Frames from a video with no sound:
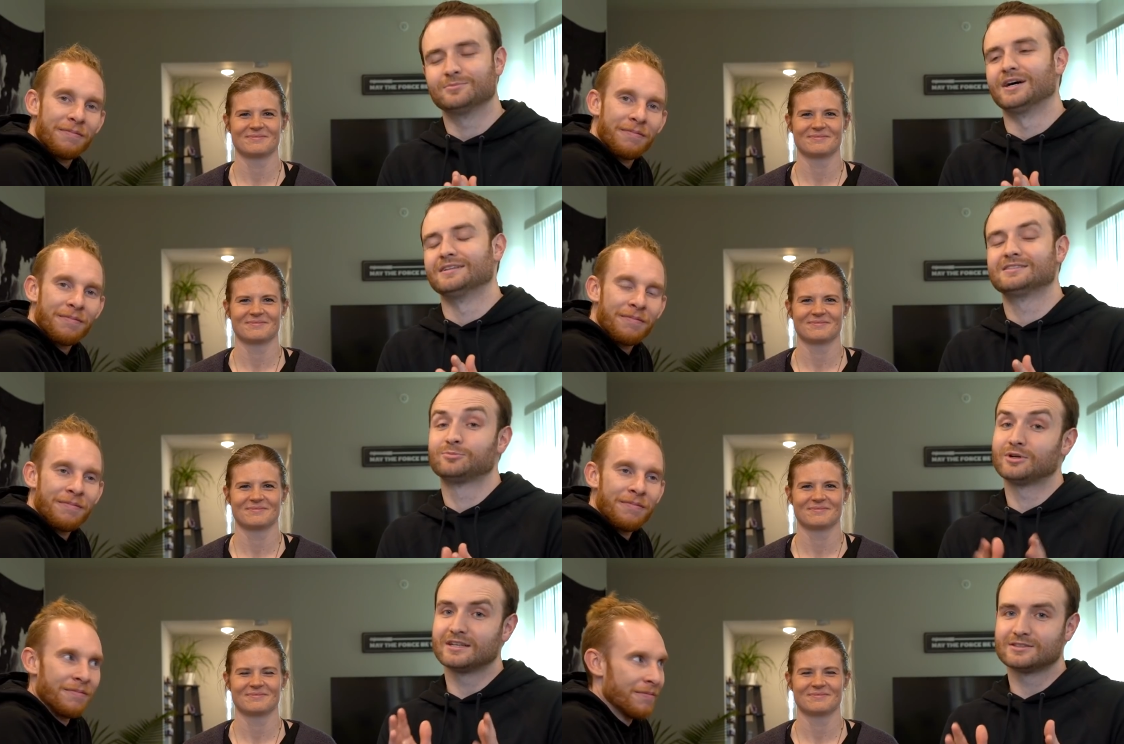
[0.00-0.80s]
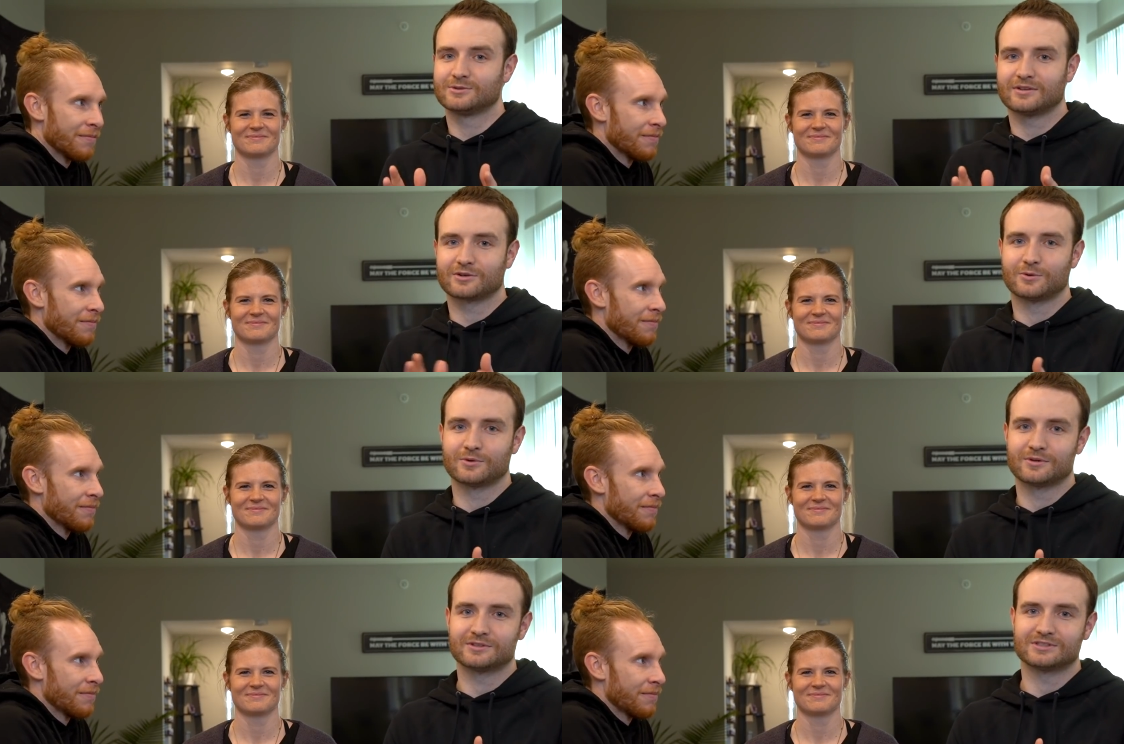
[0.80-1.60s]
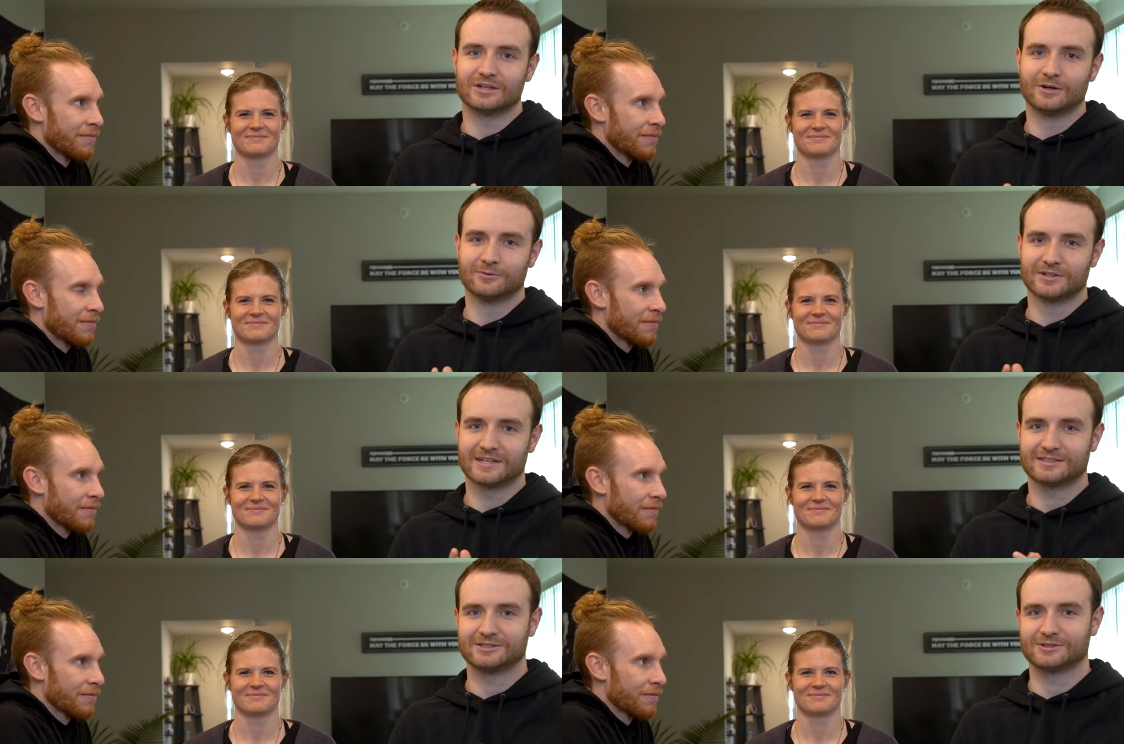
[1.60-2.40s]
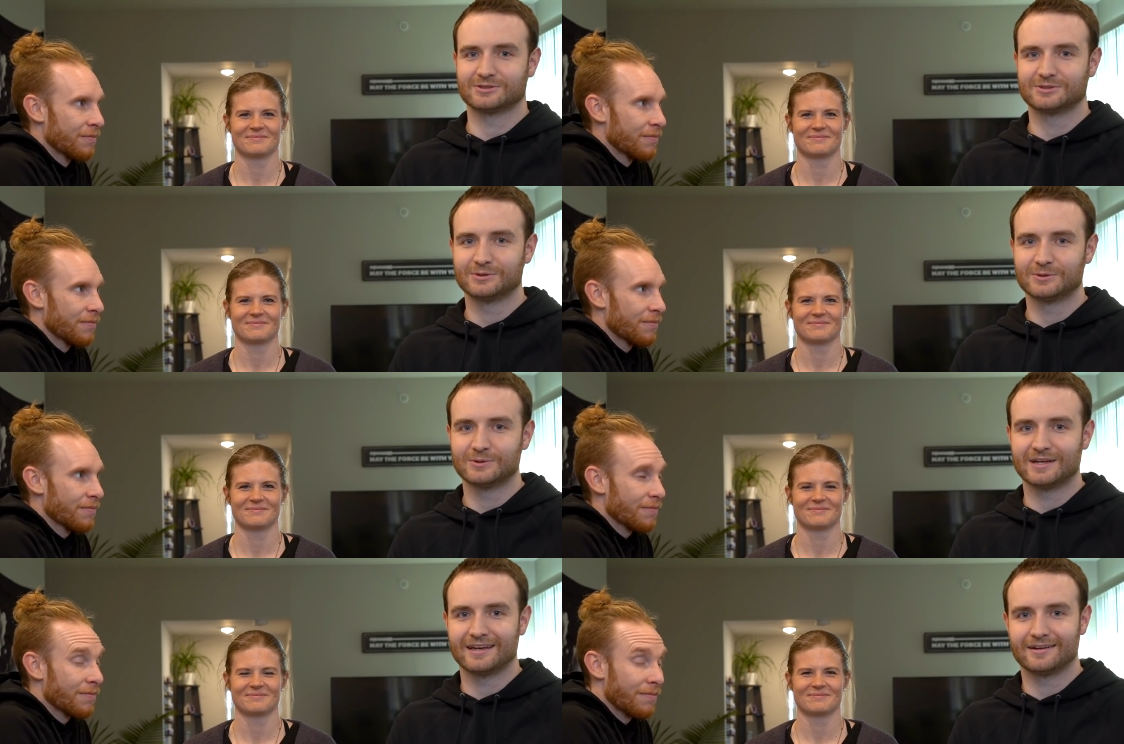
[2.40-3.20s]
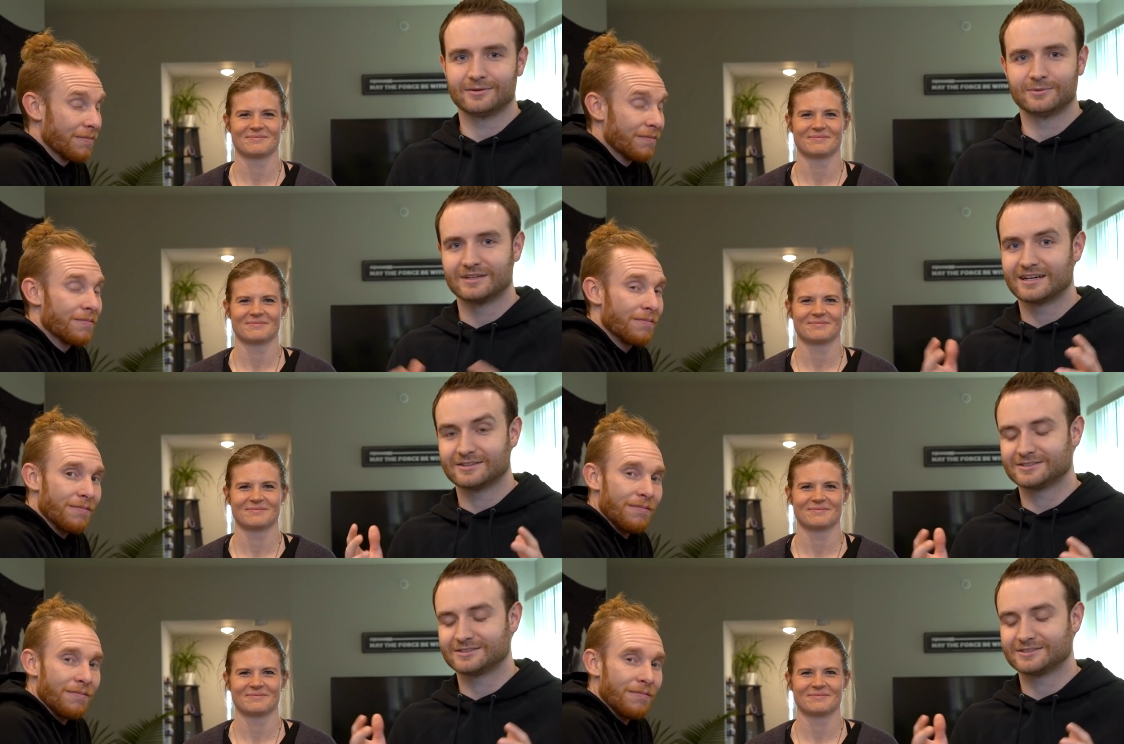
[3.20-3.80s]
Speaker 1: But spring is around the corner, so hopefully it gets here soon and you get